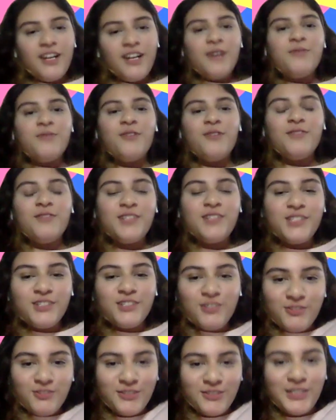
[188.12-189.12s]
right now, I'm not really
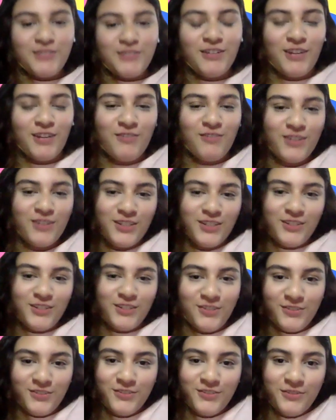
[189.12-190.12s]
sure what I want to
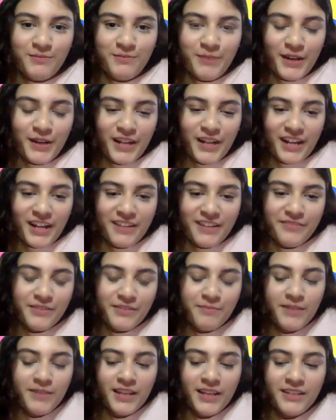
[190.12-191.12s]
do, but I've
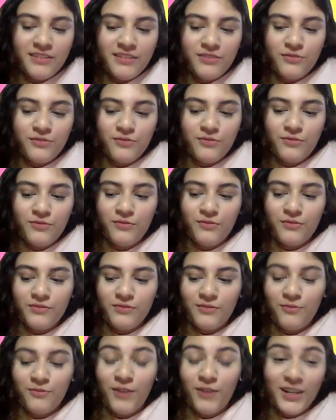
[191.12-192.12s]
applied to
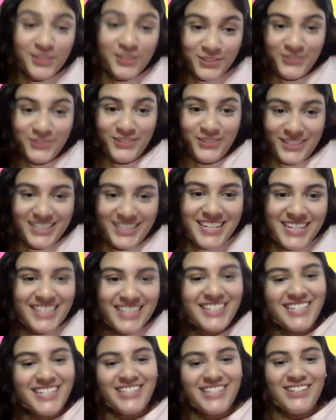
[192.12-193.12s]
one
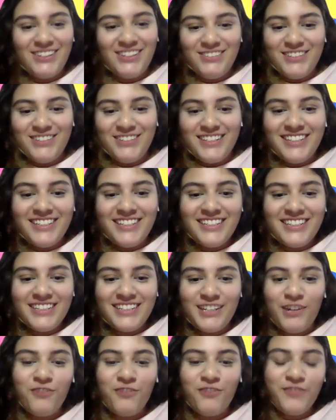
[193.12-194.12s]
uni already,
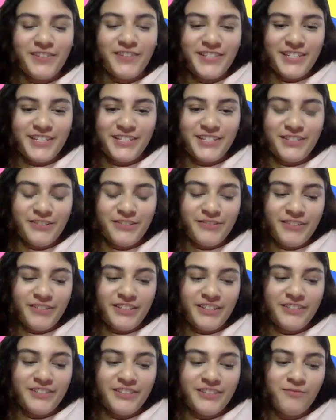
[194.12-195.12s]
an overseas
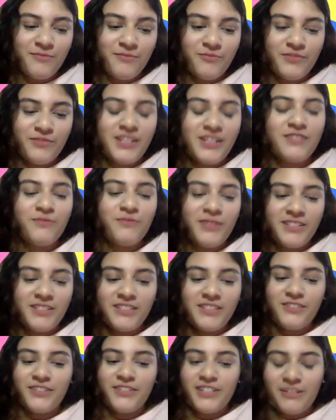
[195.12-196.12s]
uni, so I'm just
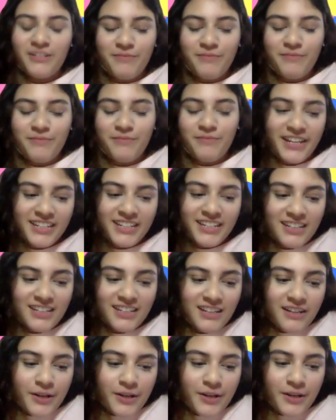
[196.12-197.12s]
waiting to hear back.
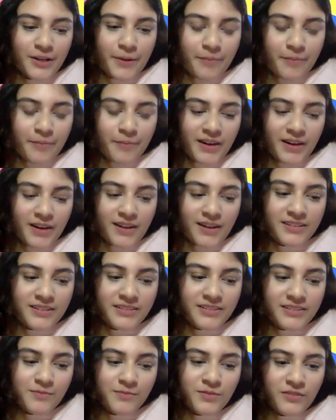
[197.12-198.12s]
But
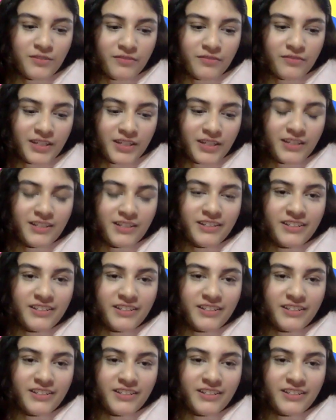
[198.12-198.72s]
in terms of